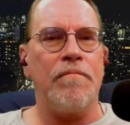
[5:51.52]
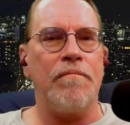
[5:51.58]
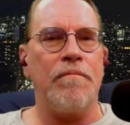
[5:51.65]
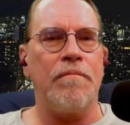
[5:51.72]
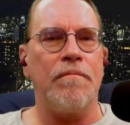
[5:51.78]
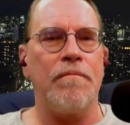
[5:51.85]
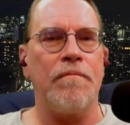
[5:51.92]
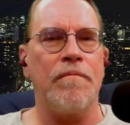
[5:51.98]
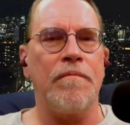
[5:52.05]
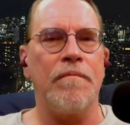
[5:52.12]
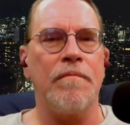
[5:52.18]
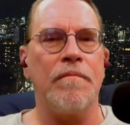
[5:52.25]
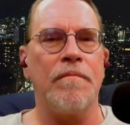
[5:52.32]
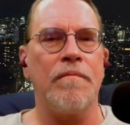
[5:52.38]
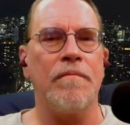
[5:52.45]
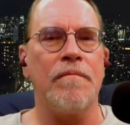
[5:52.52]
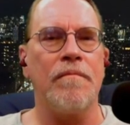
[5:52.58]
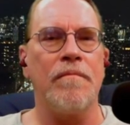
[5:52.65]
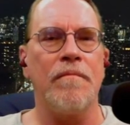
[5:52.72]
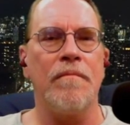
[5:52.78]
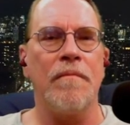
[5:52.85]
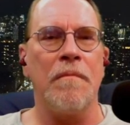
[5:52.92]

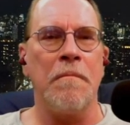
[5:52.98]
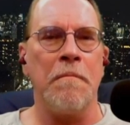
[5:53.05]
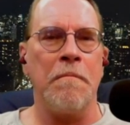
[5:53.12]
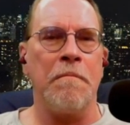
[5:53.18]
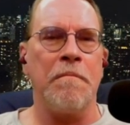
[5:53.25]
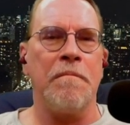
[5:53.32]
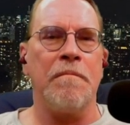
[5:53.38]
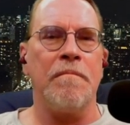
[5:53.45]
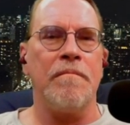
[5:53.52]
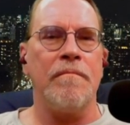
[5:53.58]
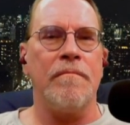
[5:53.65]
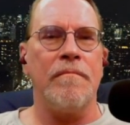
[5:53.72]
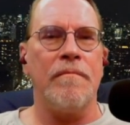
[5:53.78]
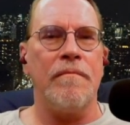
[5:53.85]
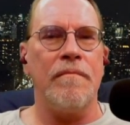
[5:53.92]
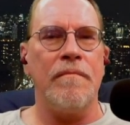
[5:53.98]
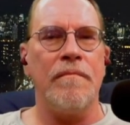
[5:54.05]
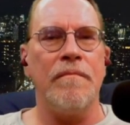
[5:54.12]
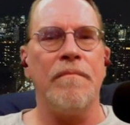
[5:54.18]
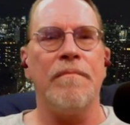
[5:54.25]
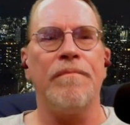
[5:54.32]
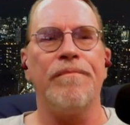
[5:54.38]

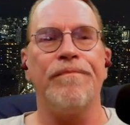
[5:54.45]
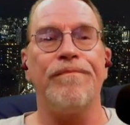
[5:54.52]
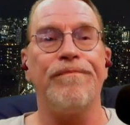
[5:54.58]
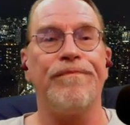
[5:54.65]
The person shown says nothing.